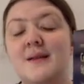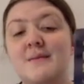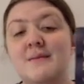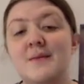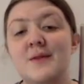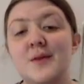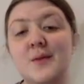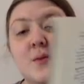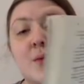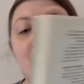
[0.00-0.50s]

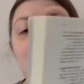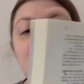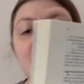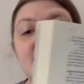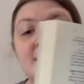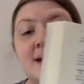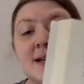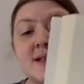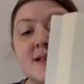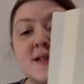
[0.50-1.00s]
The
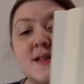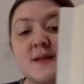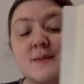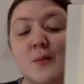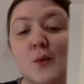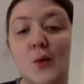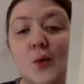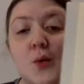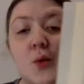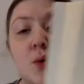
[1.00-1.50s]
writing is
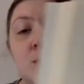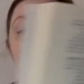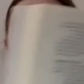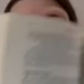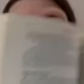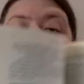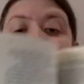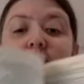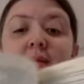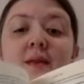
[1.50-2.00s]
small,
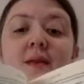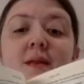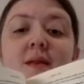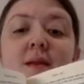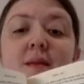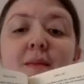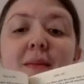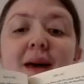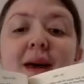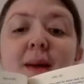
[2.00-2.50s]
the
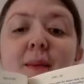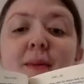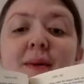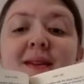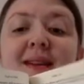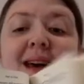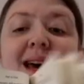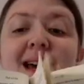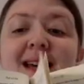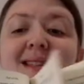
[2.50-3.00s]
paper
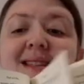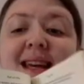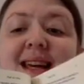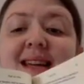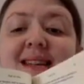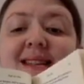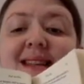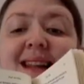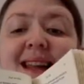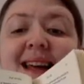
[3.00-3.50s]
tears
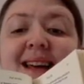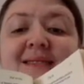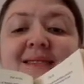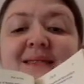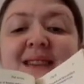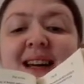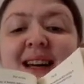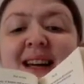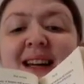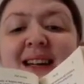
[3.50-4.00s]
easily,
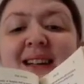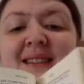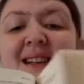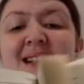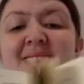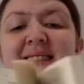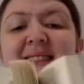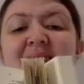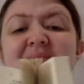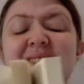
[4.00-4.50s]

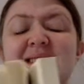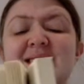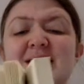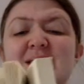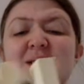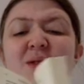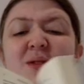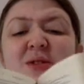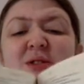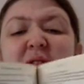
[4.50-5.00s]
it doesn't
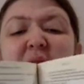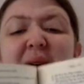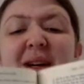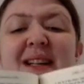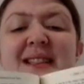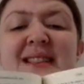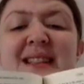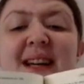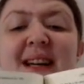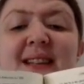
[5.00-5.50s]
look too
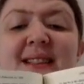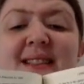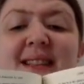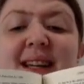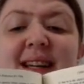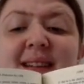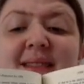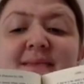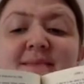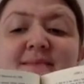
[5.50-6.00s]

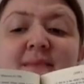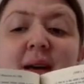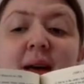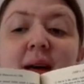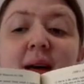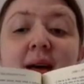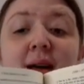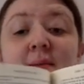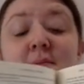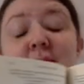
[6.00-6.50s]
exciting,
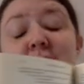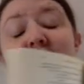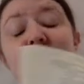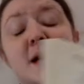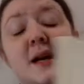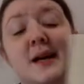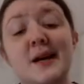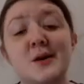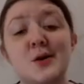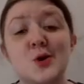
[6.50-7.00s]
but I
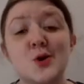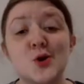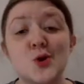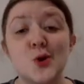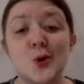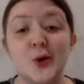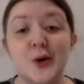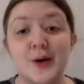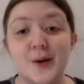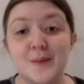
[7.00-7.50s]
can
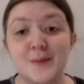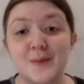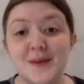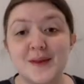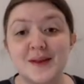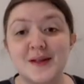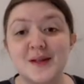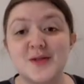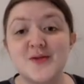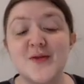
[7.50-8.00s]
assure you
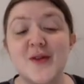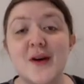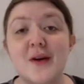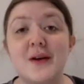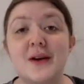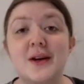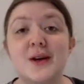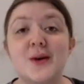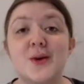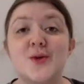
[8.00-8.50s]
that it's very
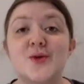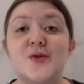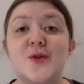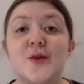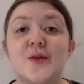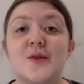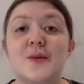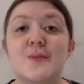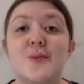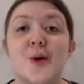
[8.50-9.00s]
useful
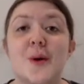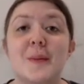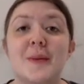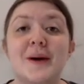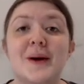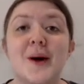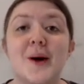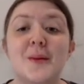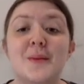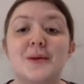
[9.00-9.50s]
for
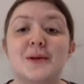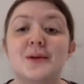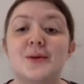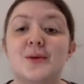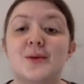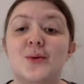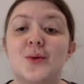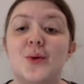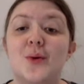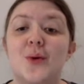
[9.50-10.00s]
propping open a
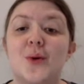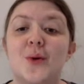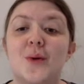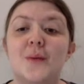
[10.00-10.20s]
door.